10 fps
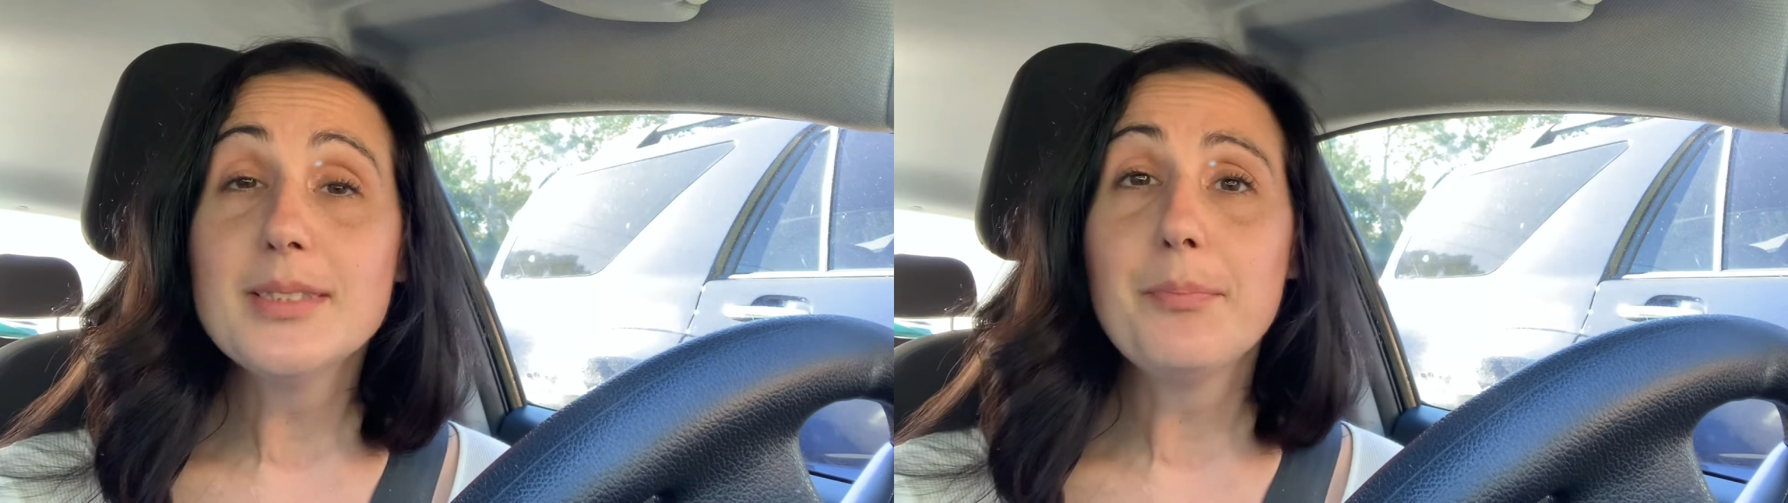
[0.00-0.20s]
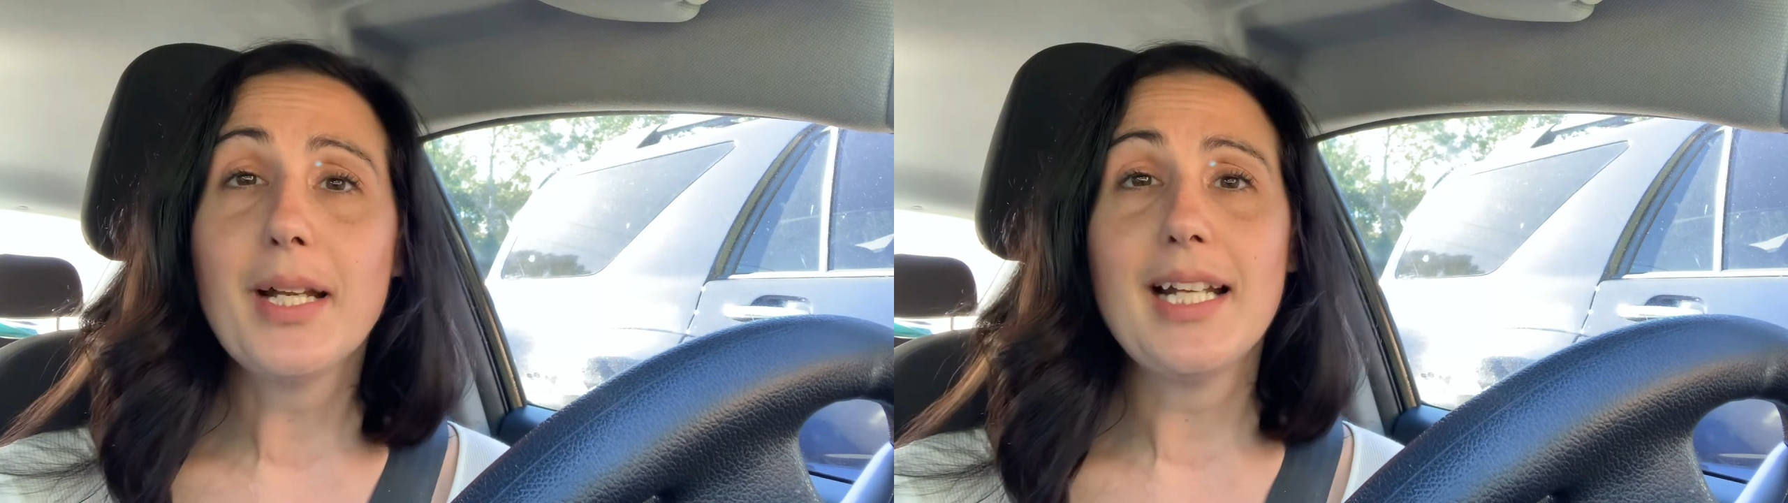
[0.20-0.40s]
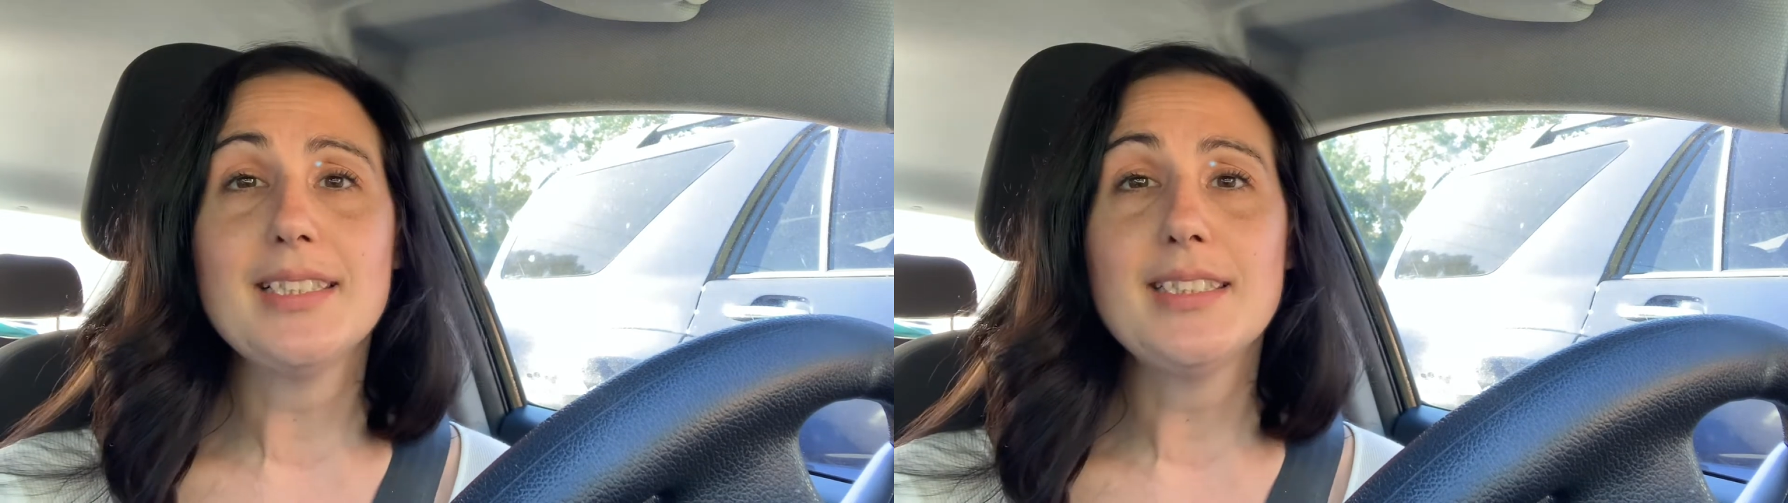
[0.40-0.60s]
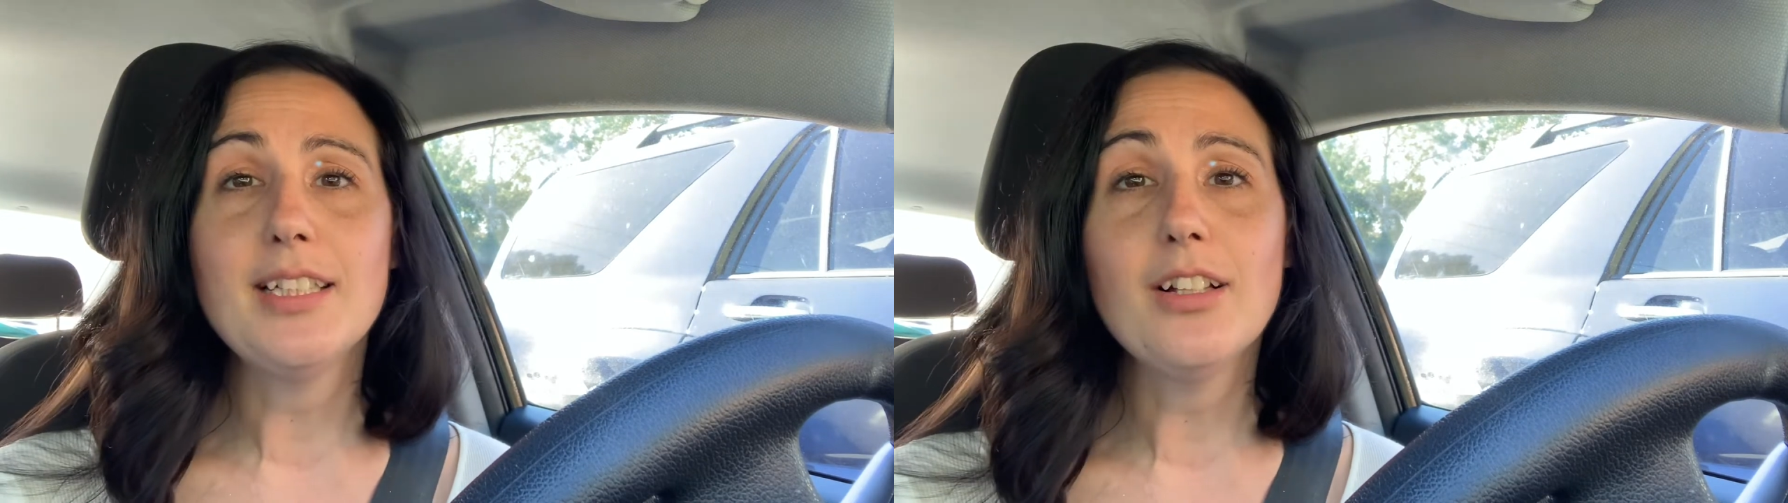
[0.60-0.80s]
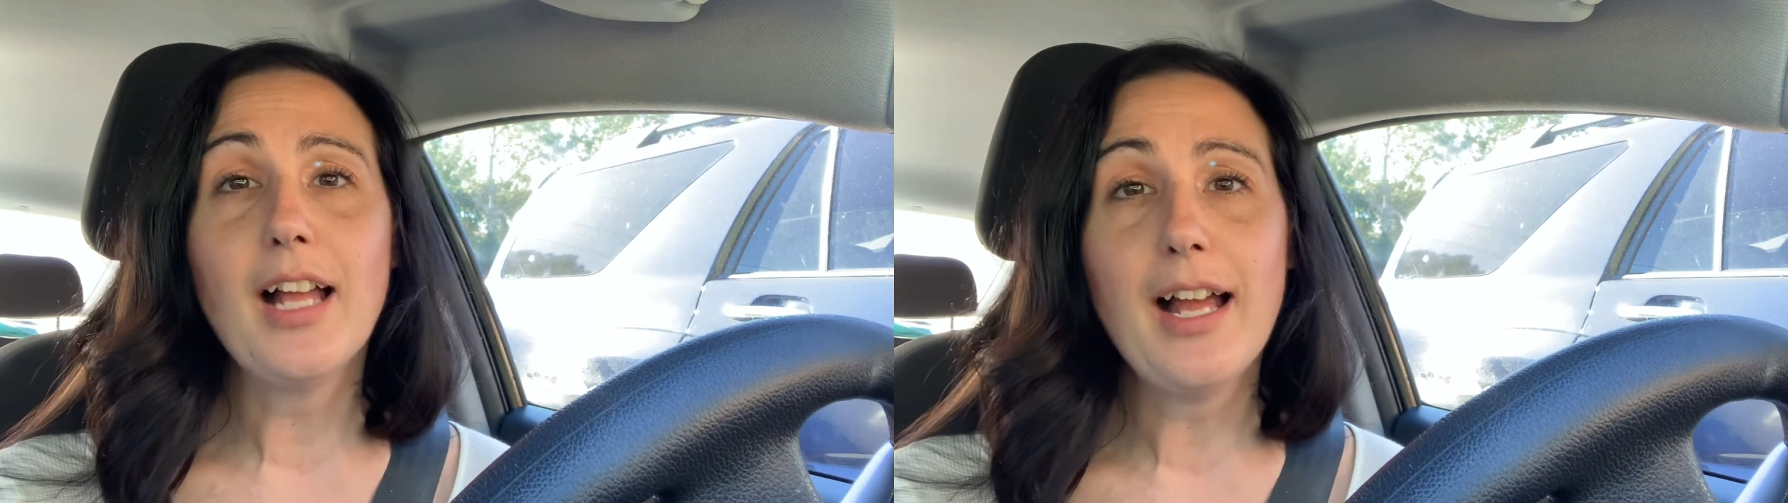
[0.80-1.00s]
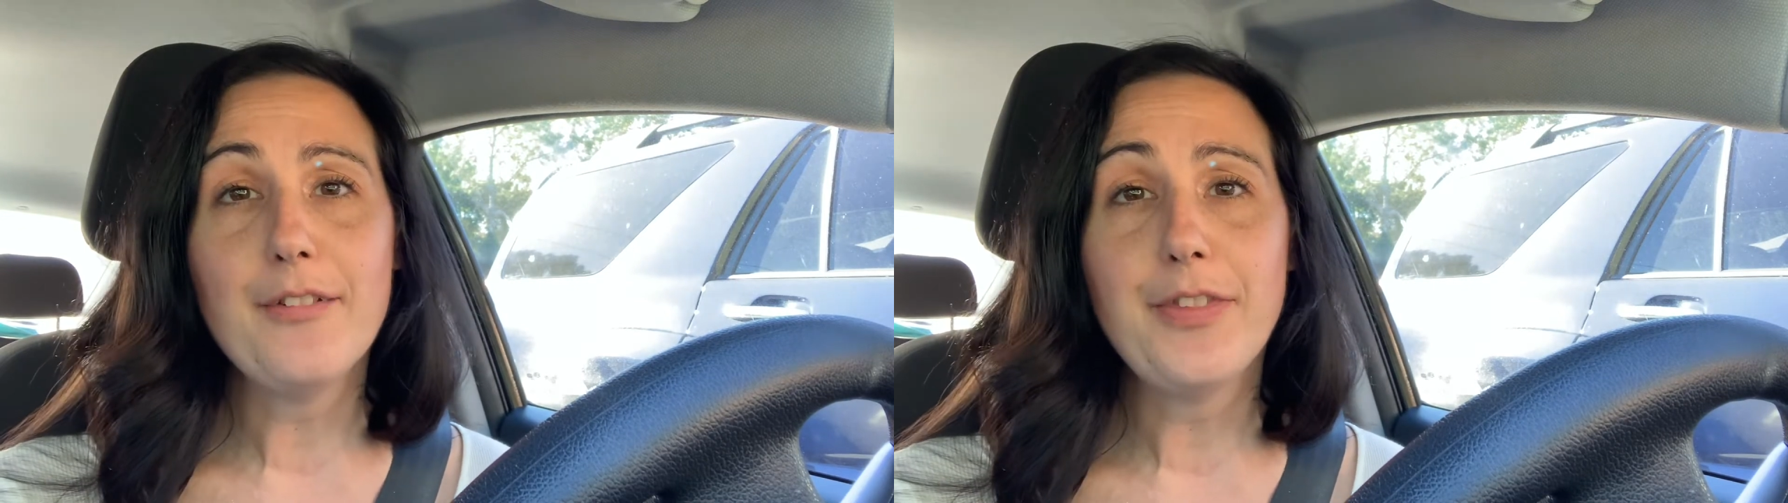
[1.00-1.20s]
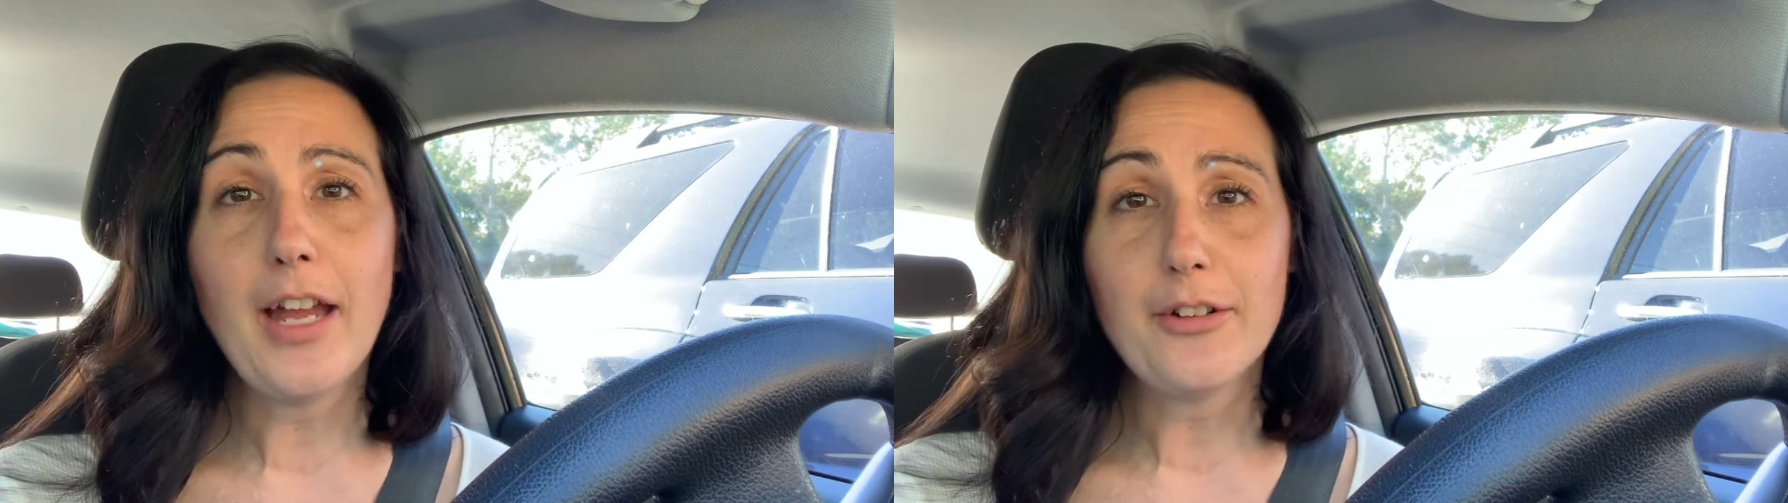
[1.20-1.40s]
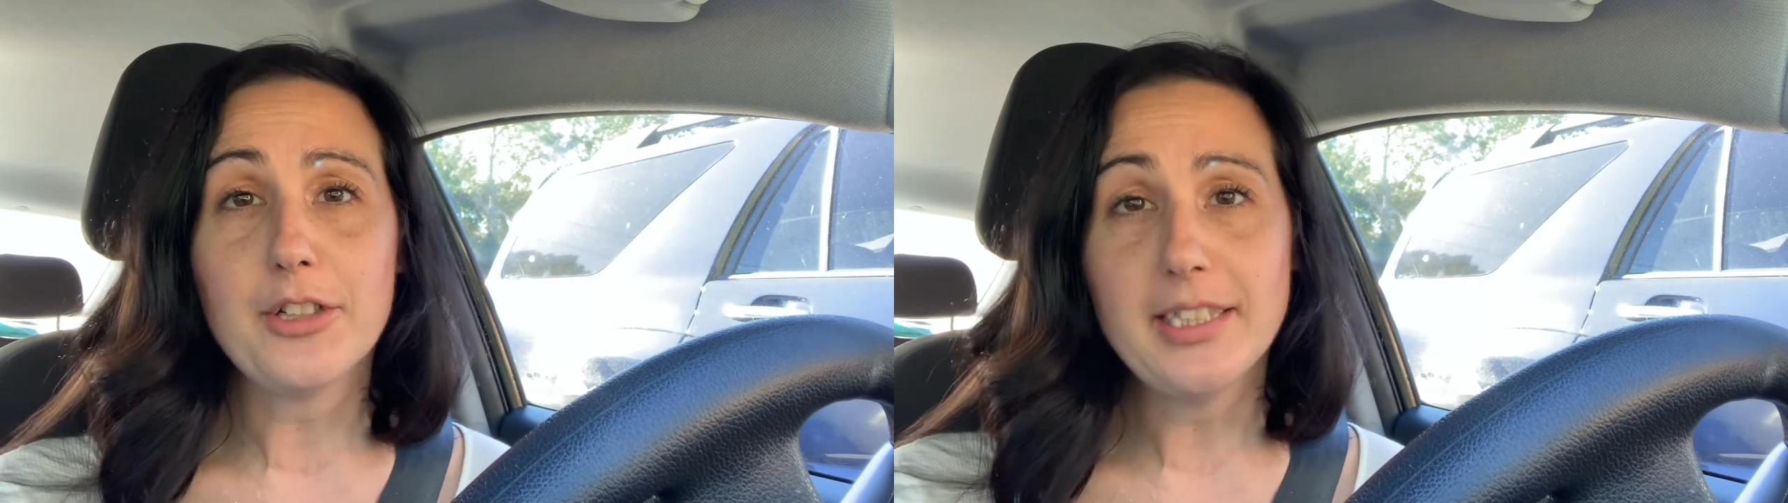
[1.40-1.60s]
but I still have
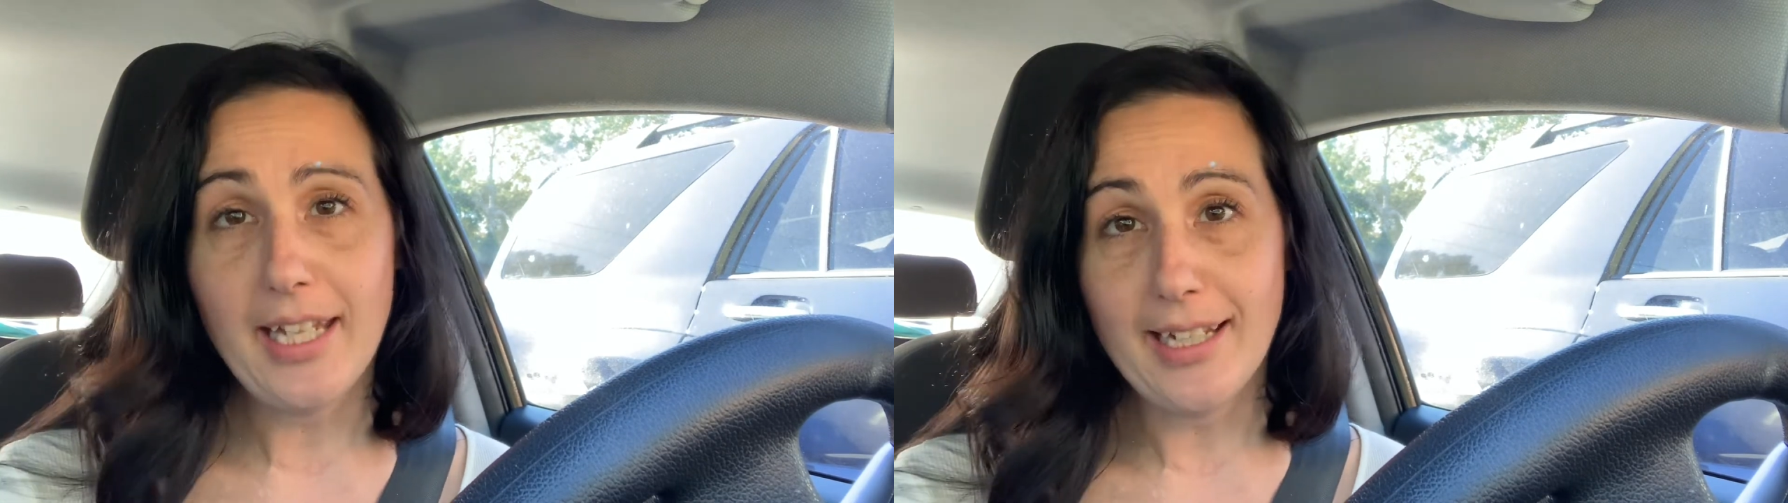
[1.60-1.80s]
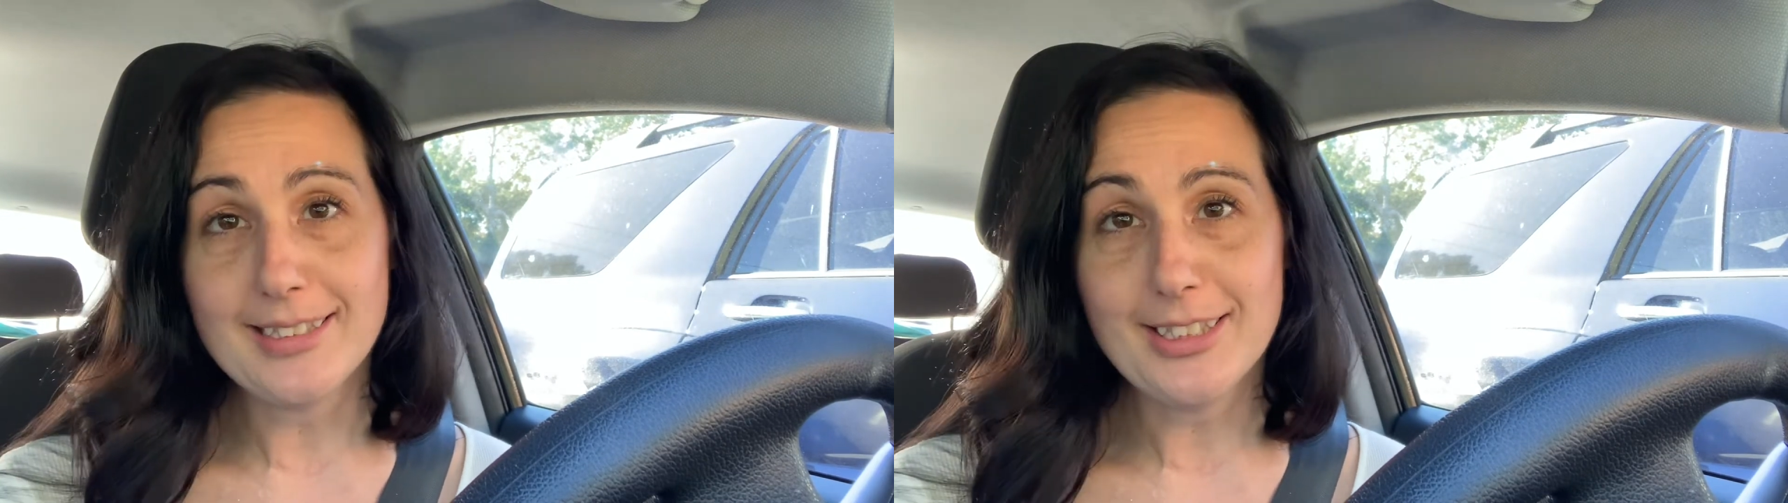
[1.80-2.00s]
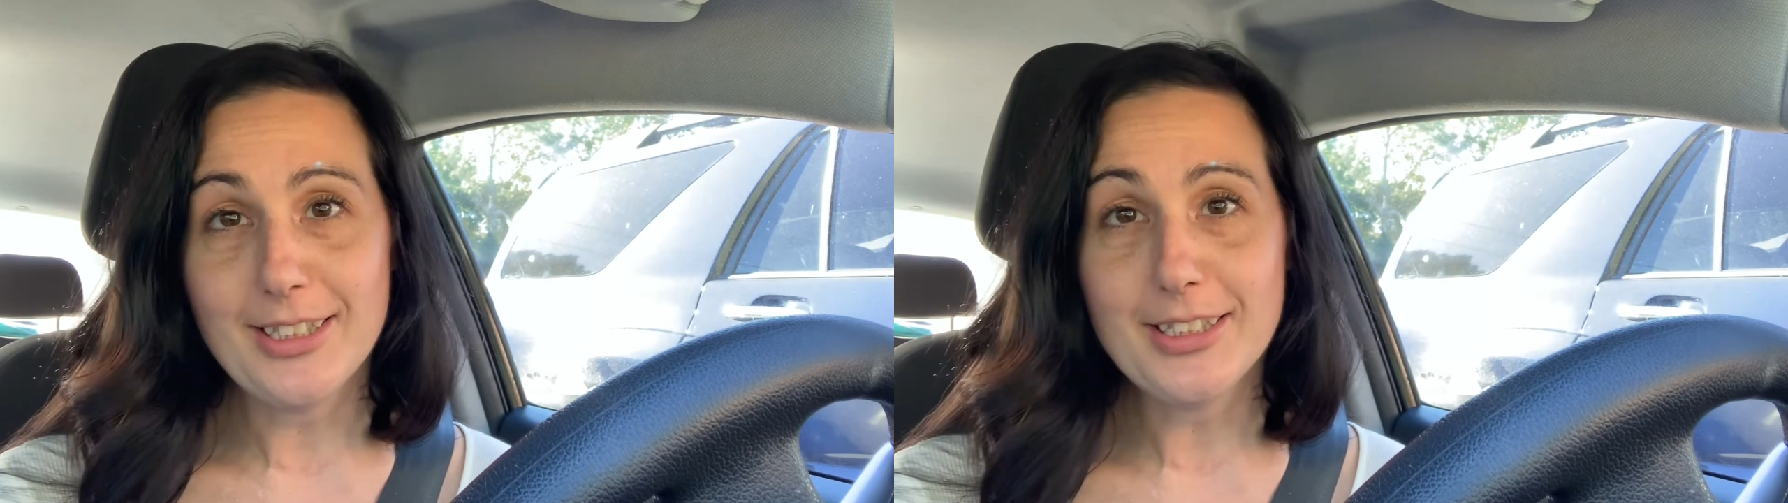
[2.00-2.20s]
thyroid cancer.